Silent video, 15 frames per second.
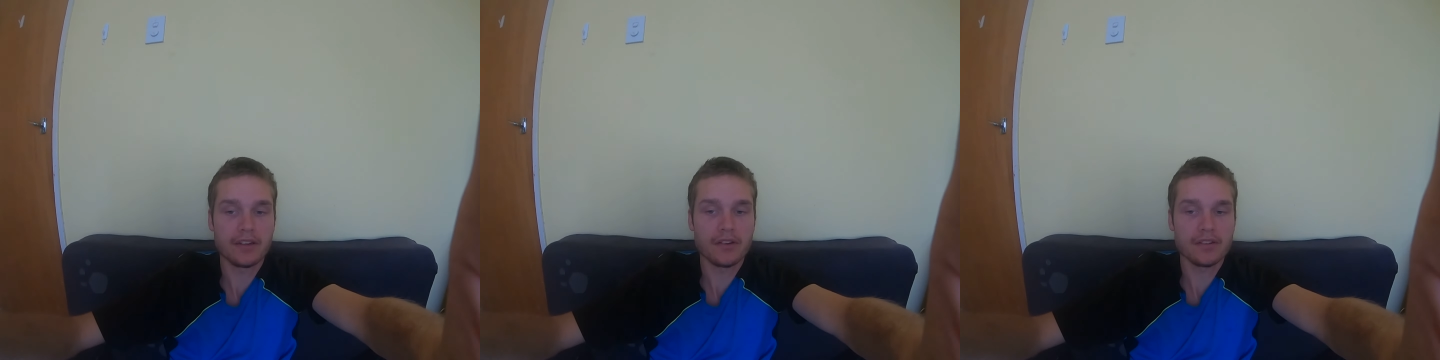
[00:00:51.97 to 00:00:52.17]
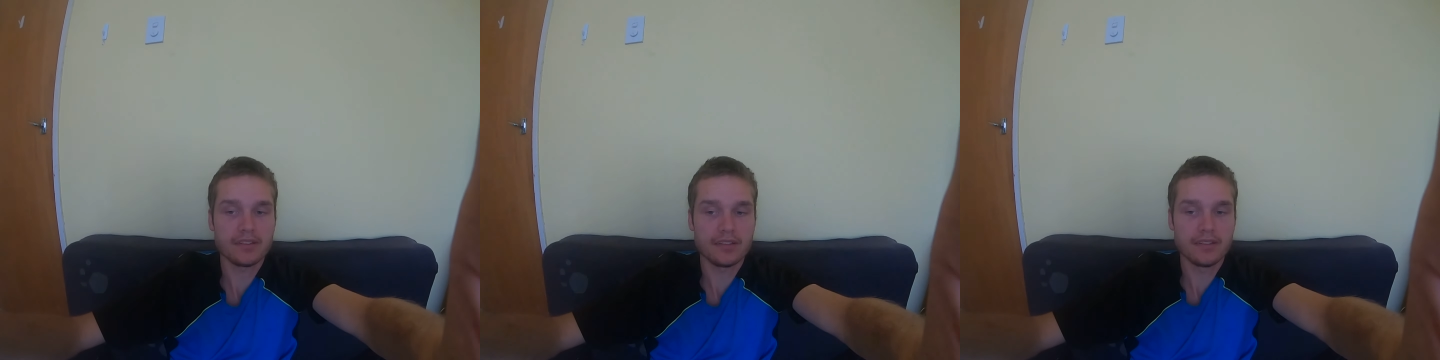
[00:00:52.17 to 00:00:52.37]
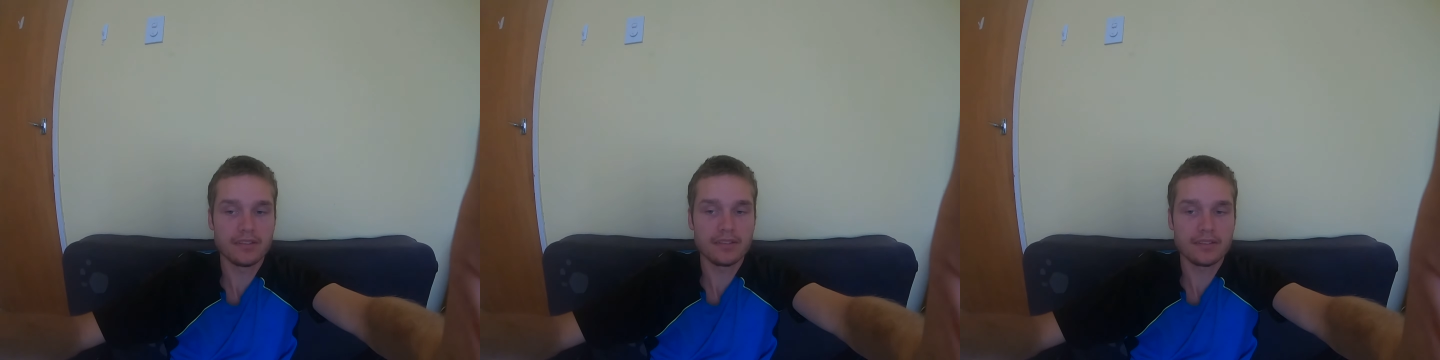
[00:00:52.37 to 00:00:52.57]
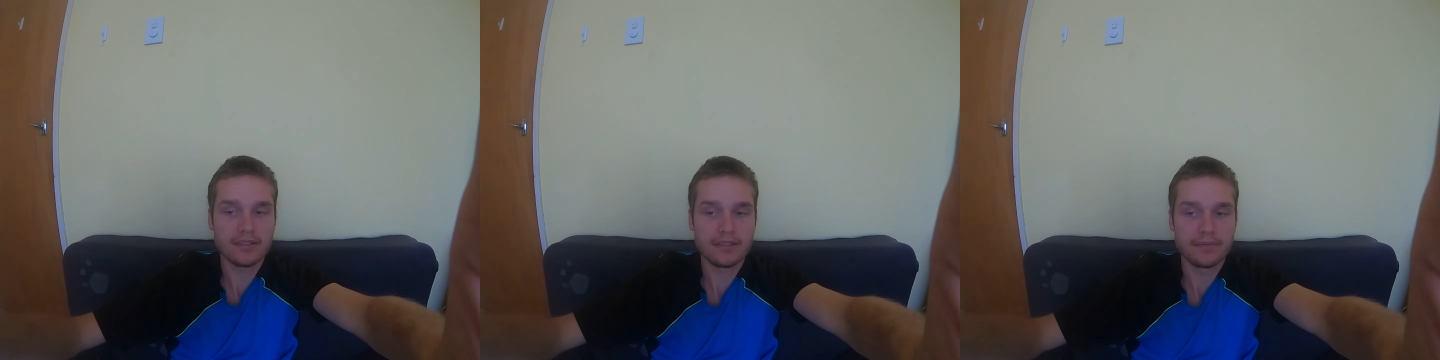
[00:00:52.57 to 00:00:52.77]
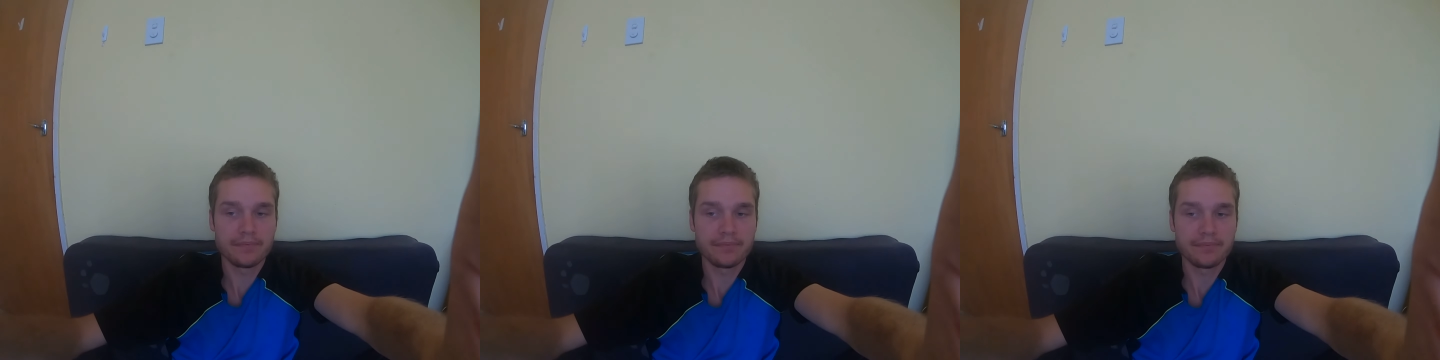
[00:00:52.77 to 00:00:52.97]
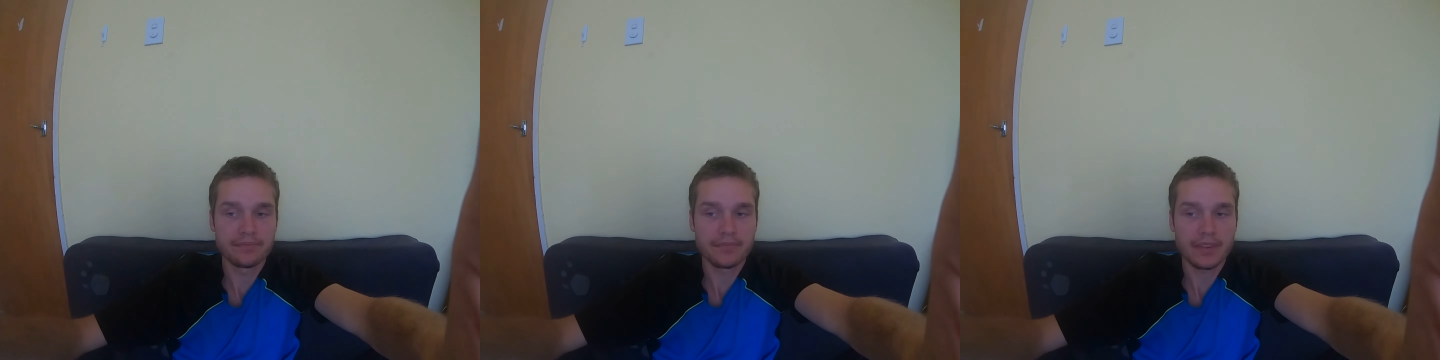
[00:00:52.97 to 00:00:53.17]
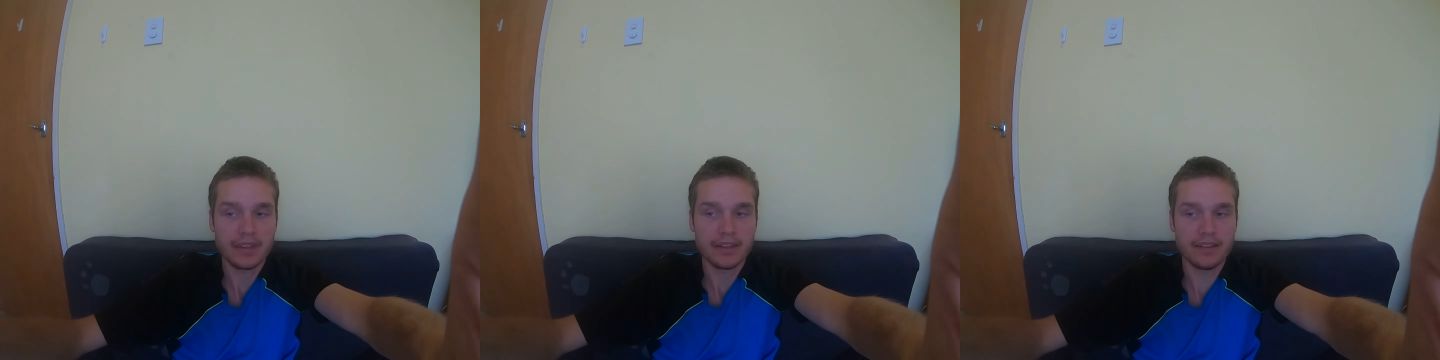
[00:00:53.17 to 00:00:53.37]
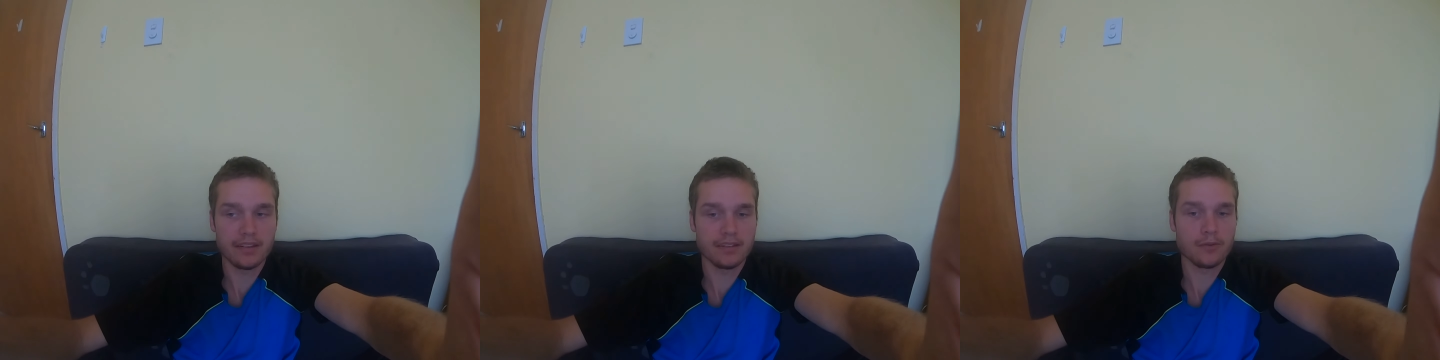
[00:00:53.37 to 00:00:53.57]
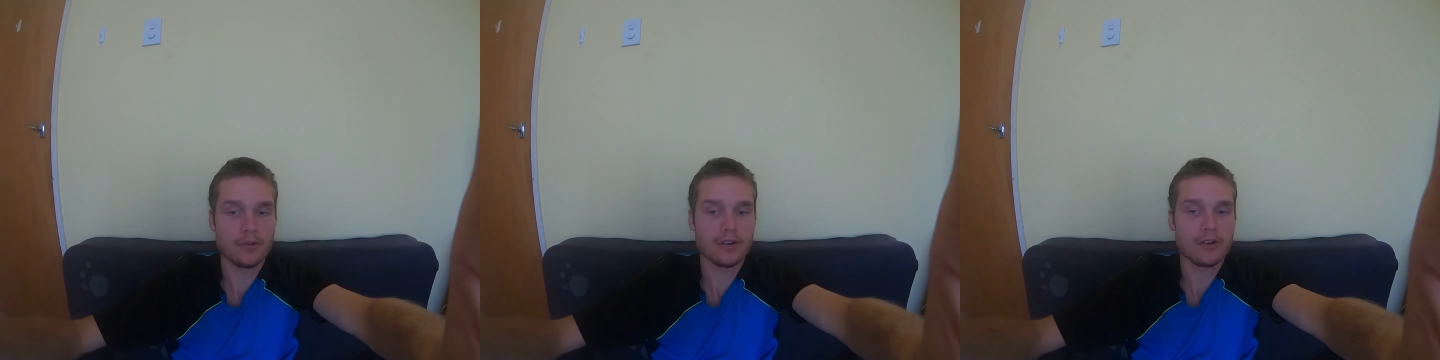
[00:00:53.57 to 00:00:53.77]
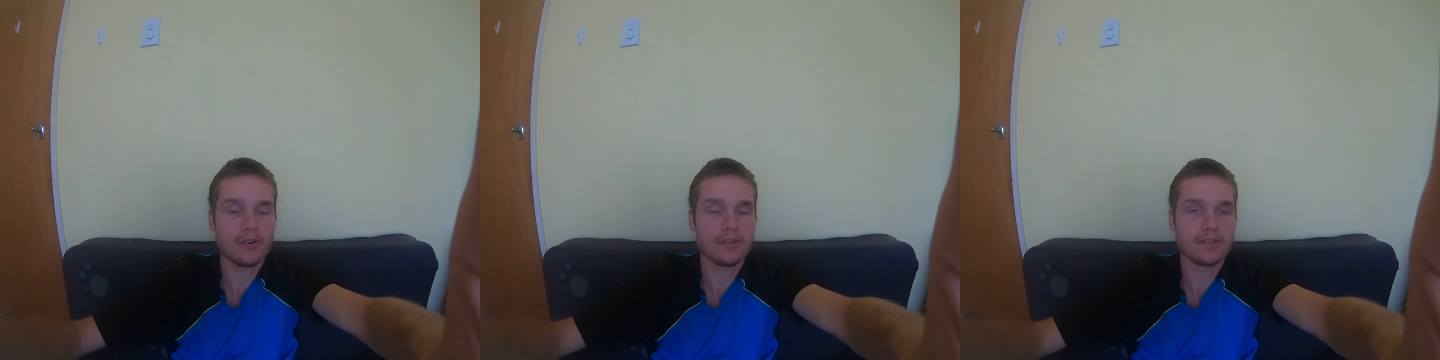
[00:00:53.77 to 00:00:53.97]
losses is
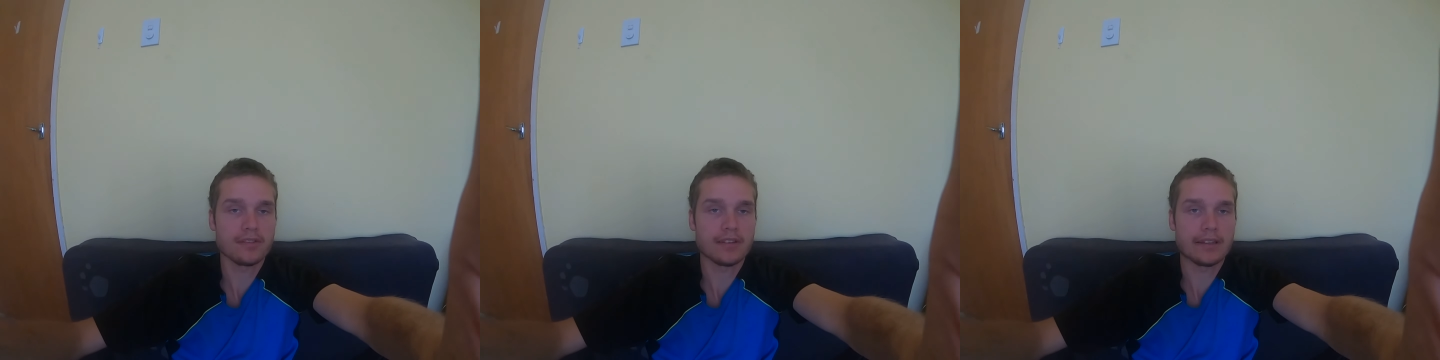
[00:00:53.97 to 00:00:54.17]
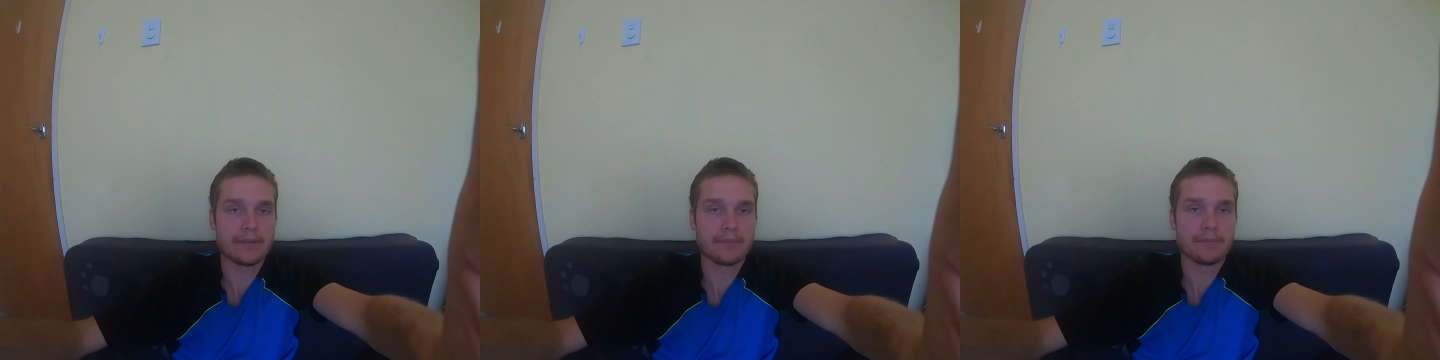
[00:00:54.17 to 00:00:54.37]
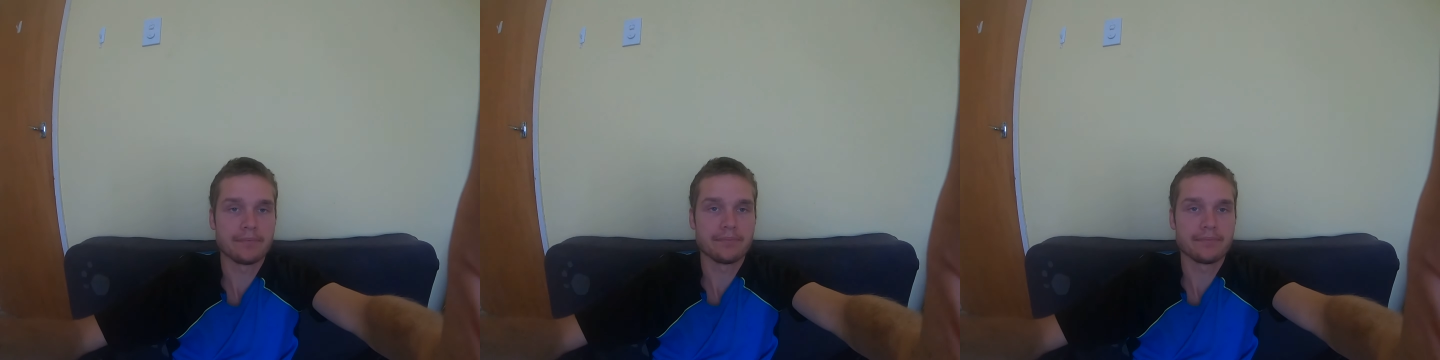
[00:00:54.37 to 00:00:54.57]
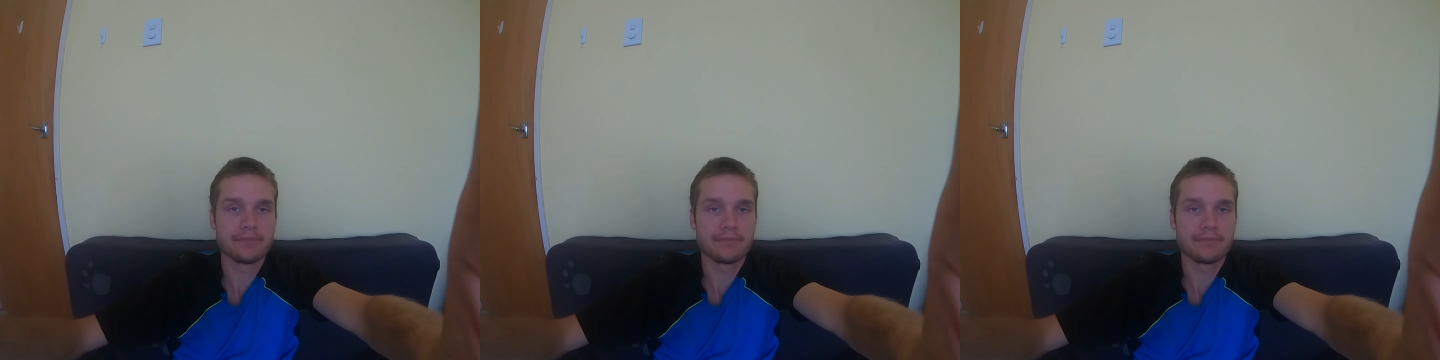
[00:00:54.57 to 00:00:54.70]
what cost them